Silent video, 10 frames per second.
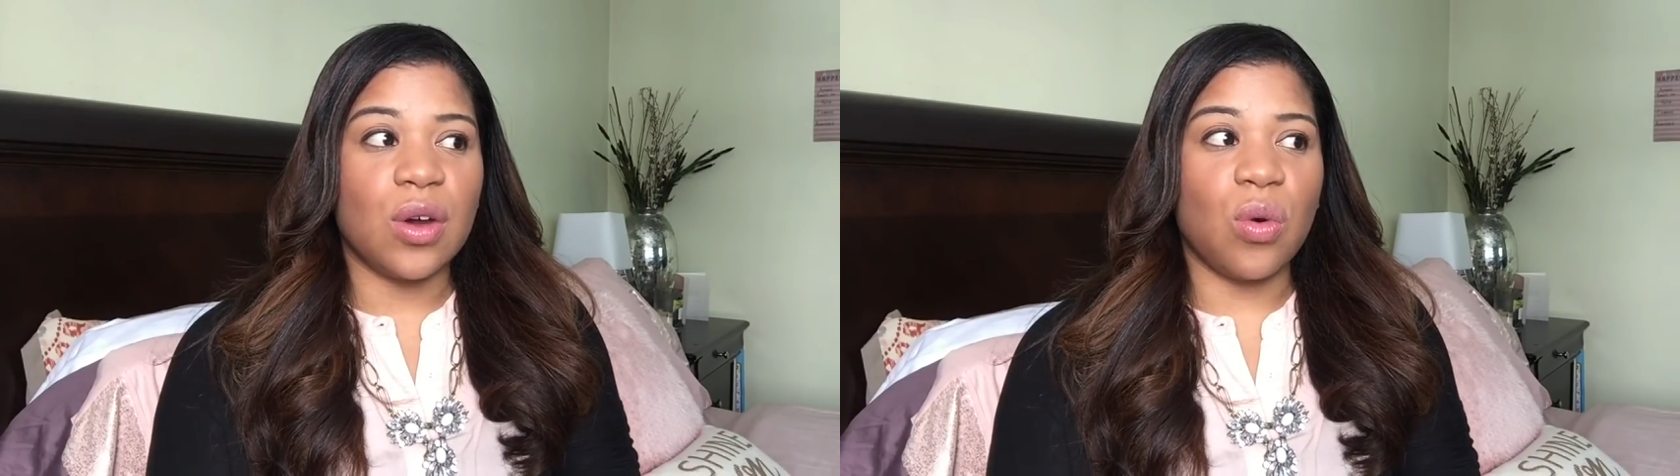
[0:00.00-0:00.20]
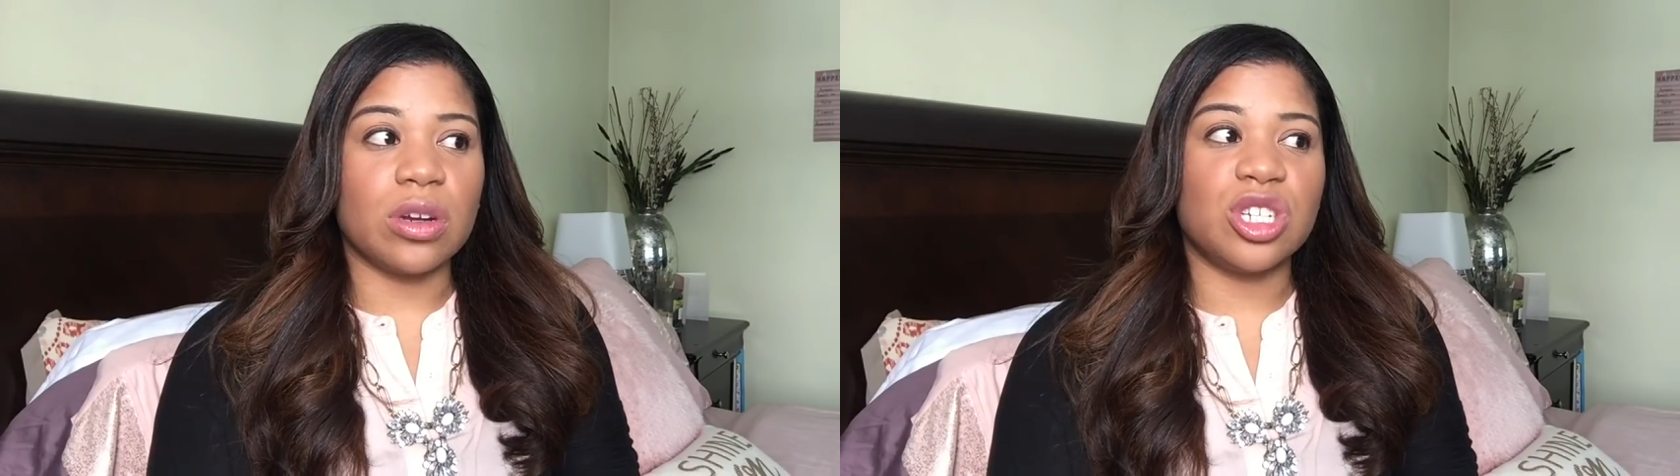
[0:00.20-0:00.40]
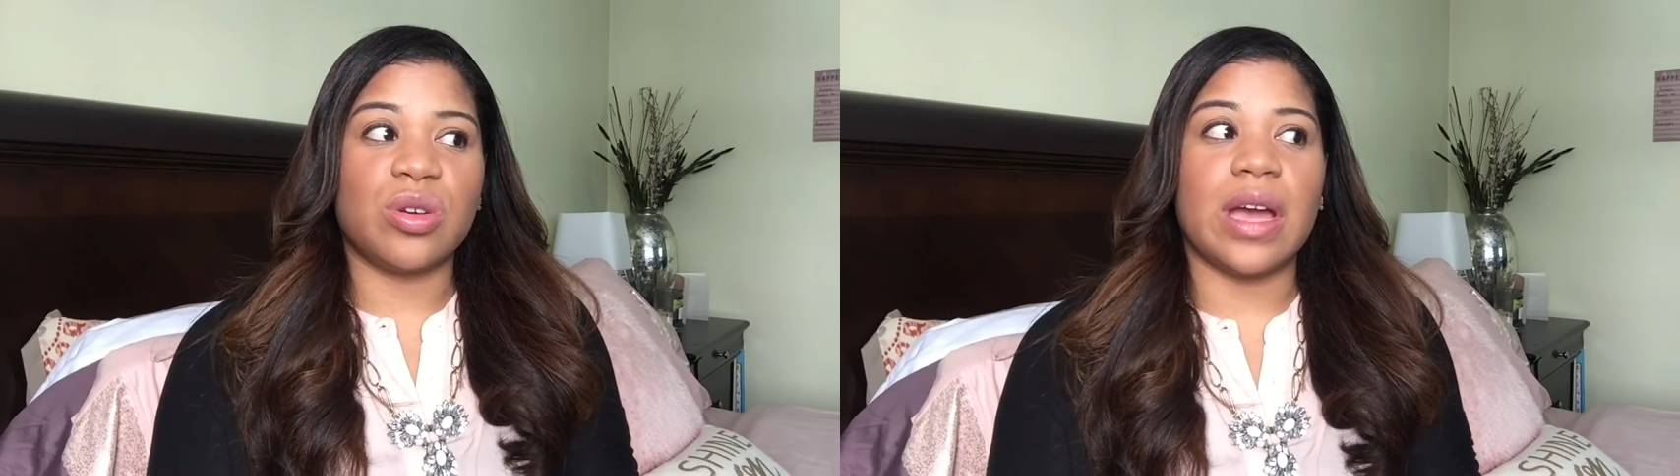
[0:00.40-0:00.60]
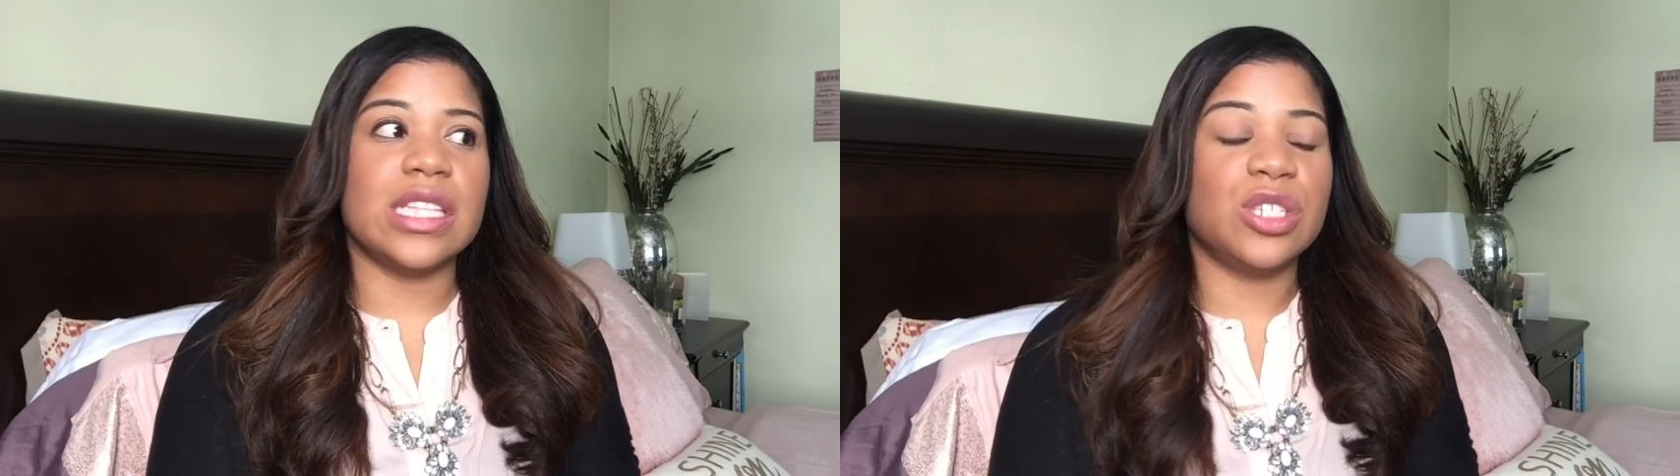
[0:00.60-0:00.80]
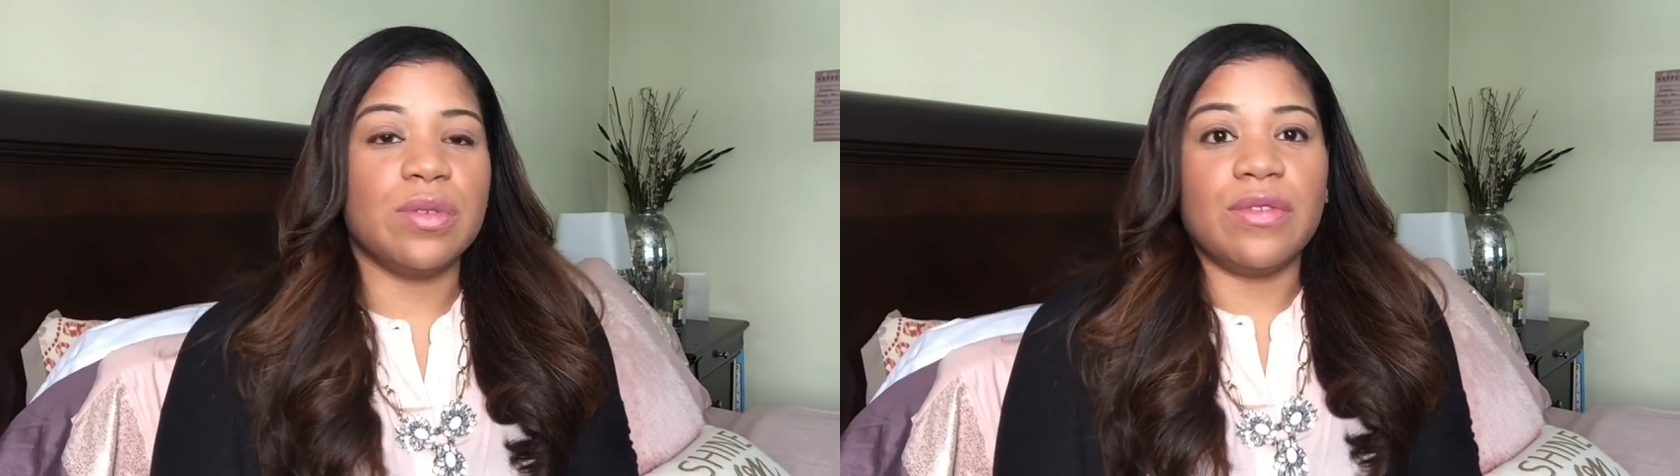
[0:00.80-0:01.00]
or trying
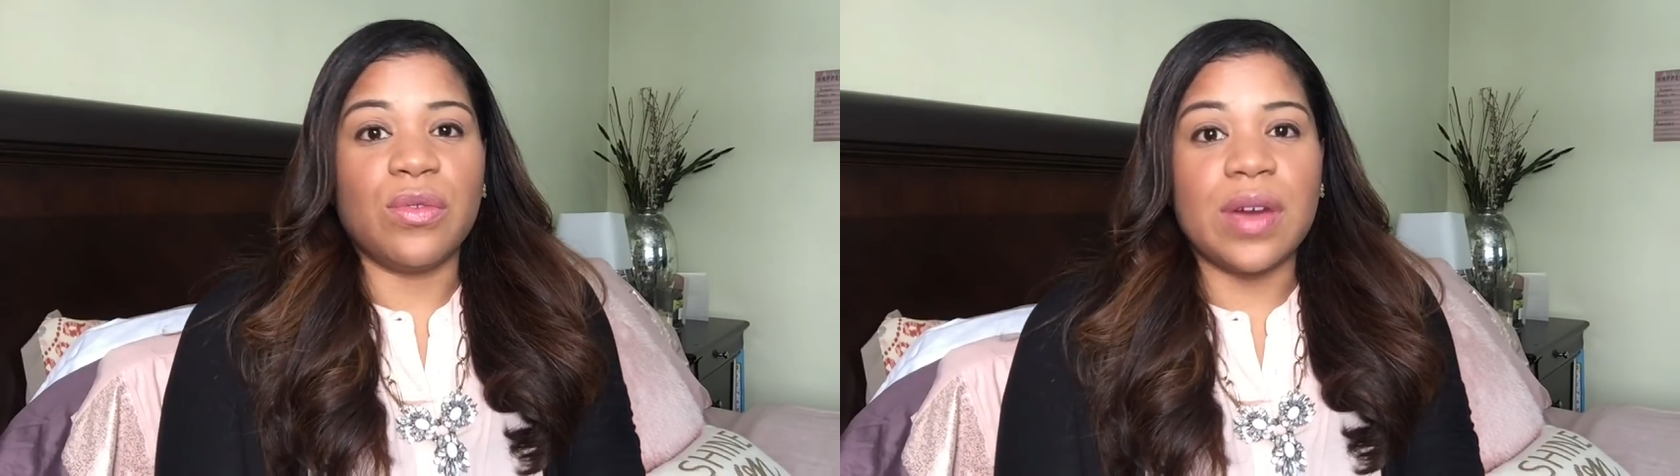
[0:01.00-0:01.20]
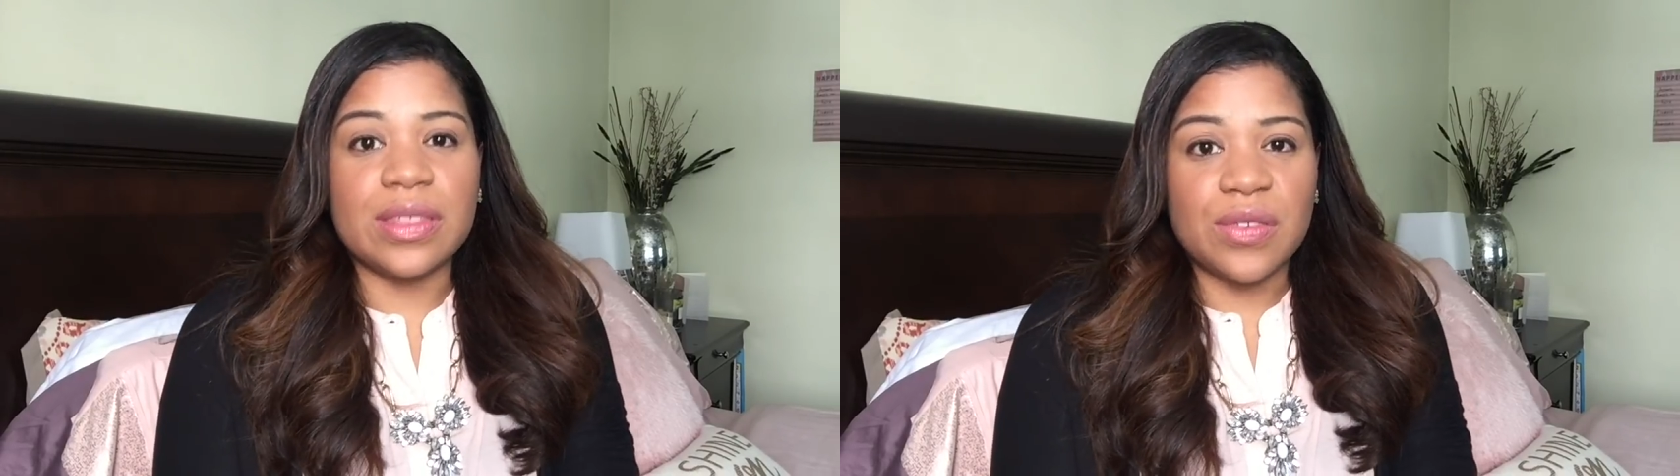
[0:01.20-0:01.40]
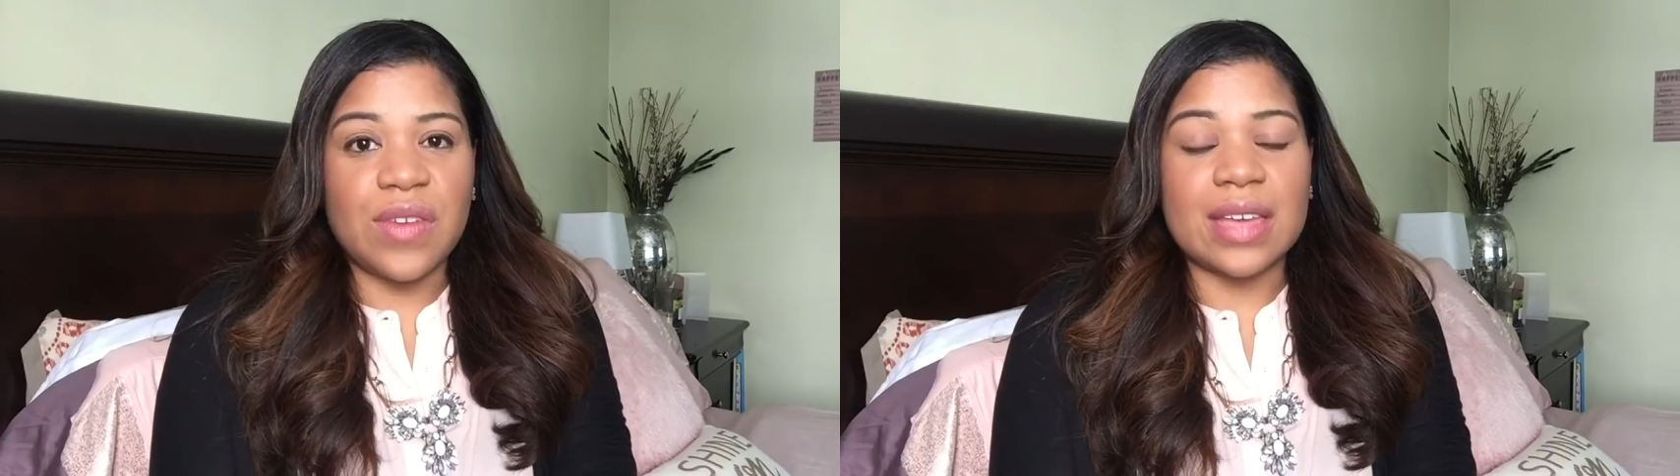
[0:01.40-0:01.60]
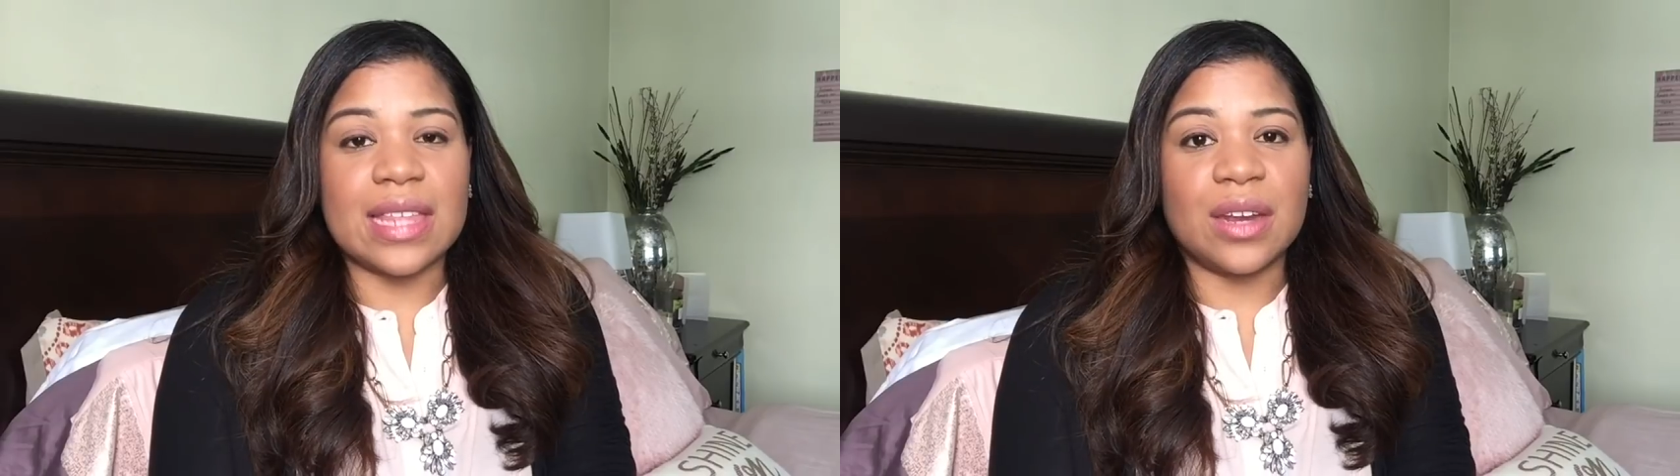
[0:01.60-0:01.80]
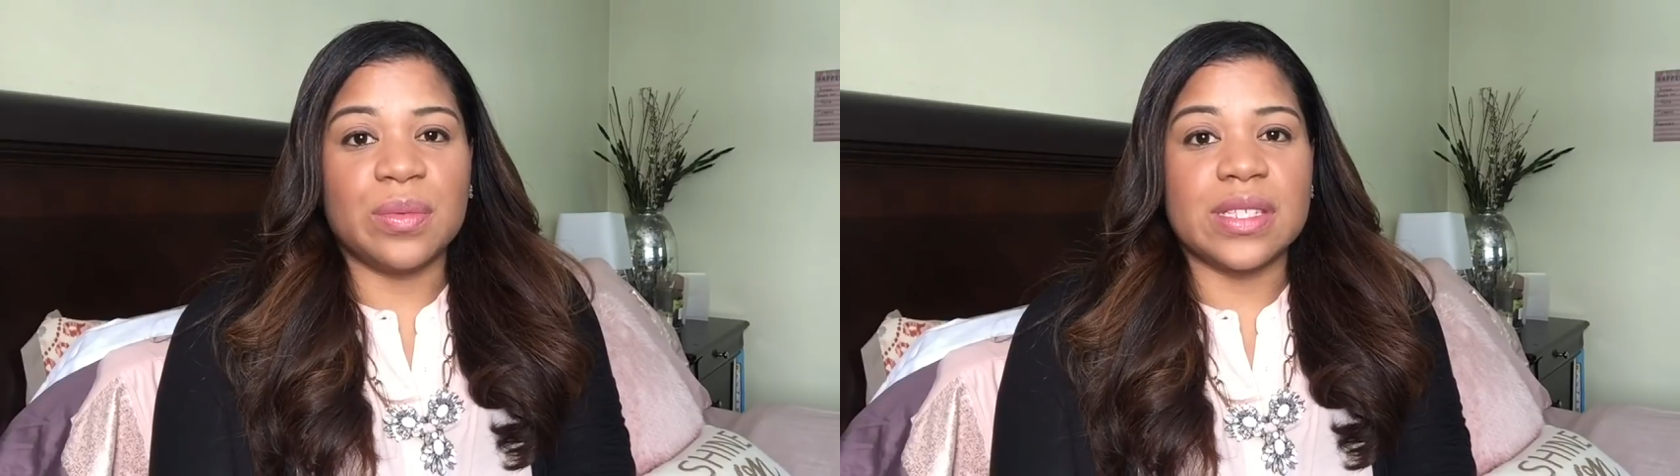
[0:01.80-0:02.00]
to avoid the fact
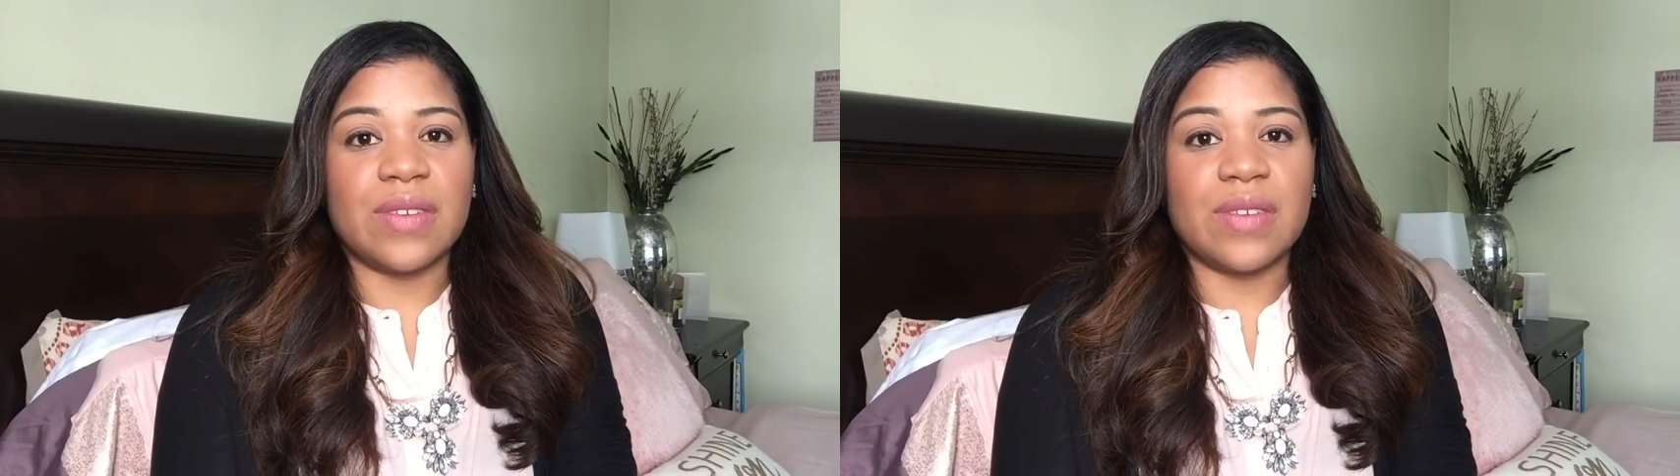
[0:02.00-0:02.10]
that it was